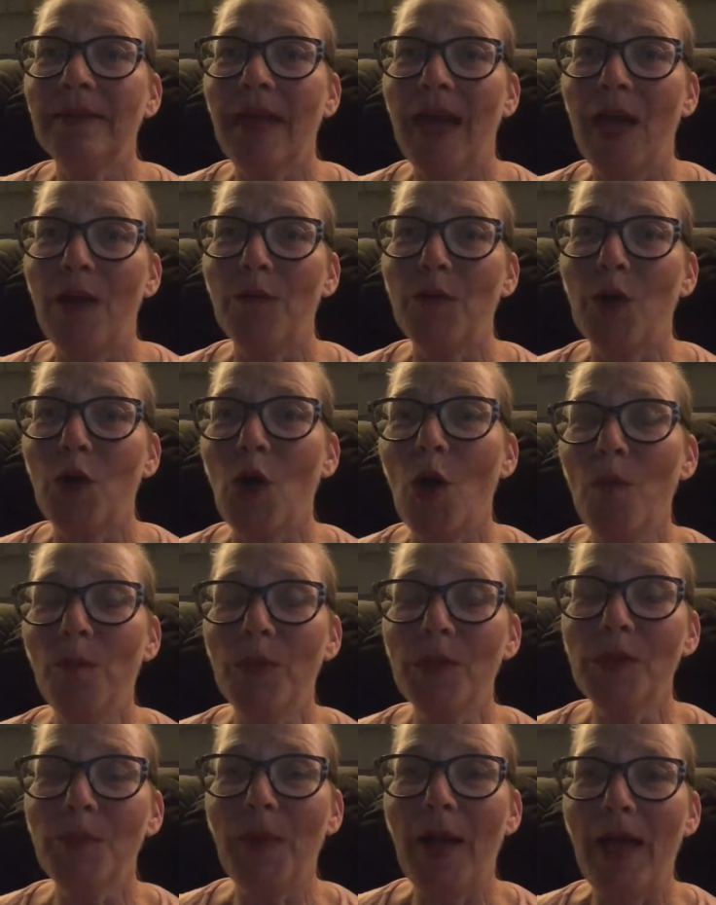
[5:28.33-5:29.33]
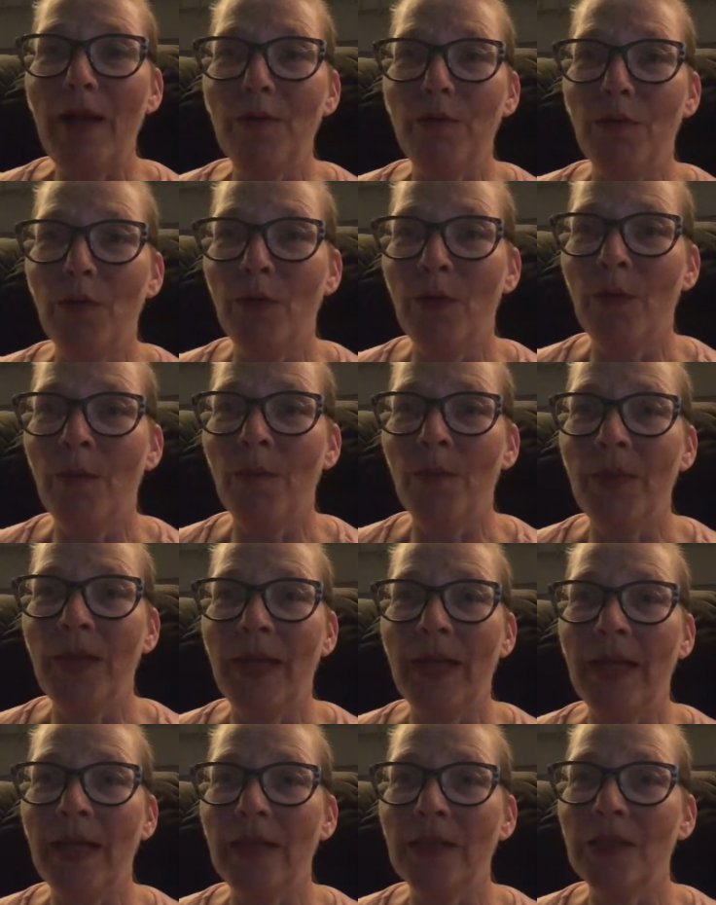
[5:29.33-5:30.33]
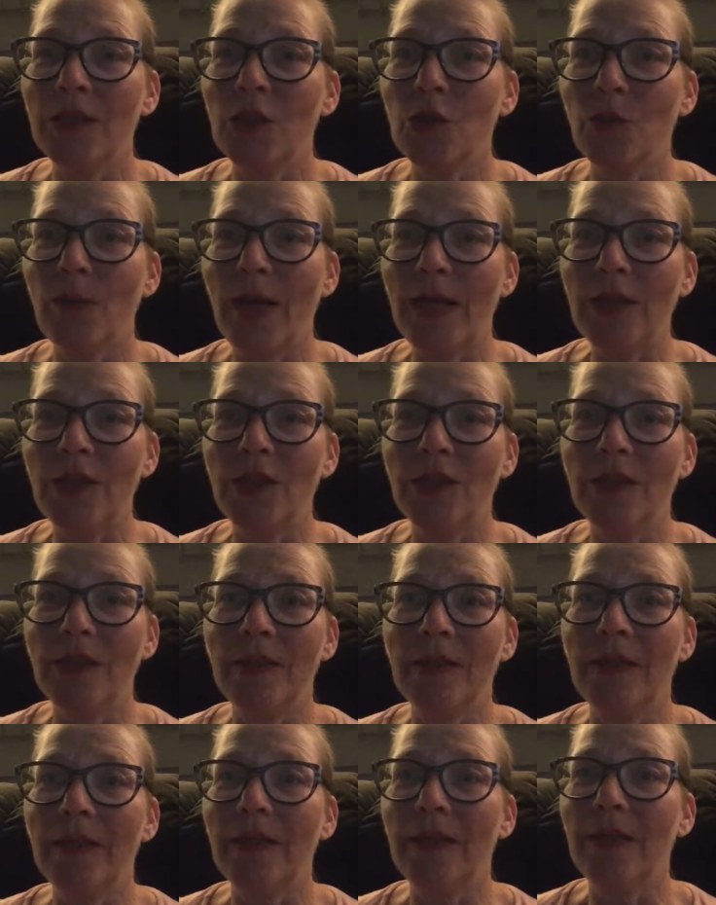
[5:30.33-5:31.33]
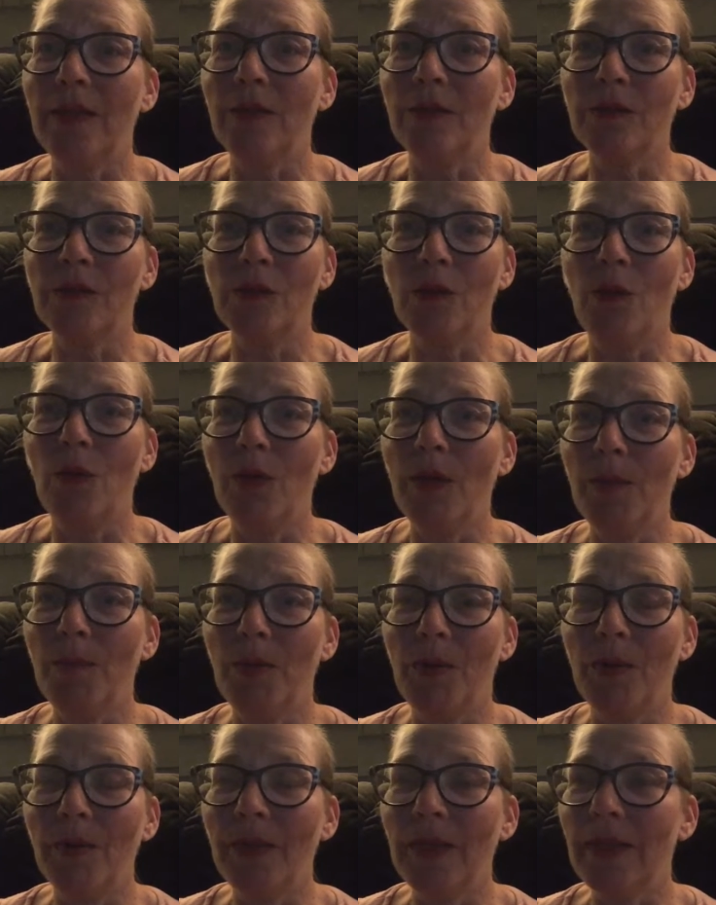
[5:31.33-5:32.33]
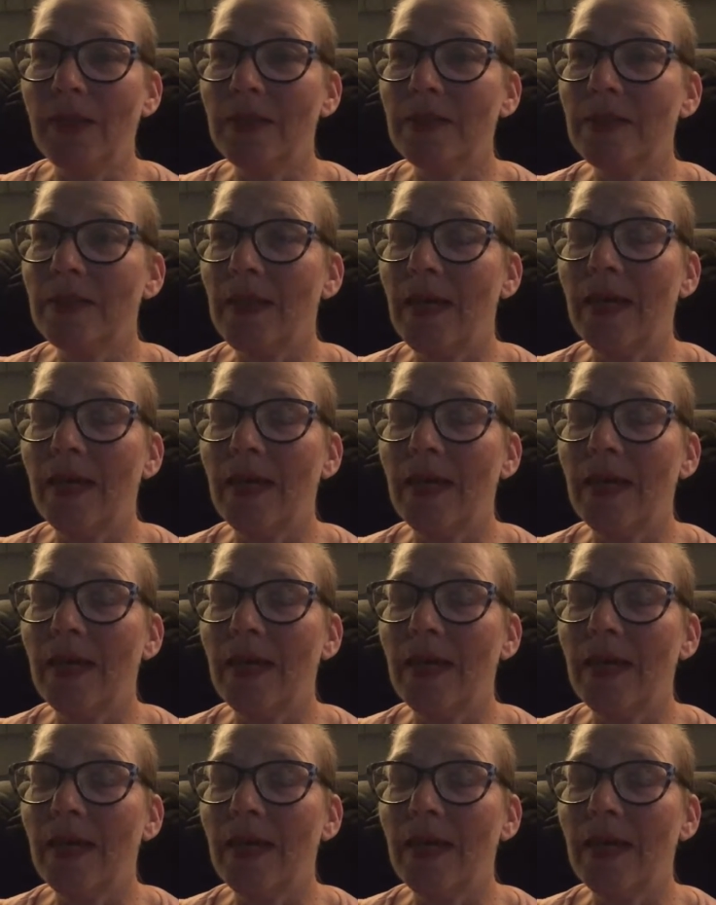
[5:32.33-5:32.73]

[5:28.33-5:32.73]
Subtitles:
I have a compost pile for them. They can scratch in and eat all the roly polies.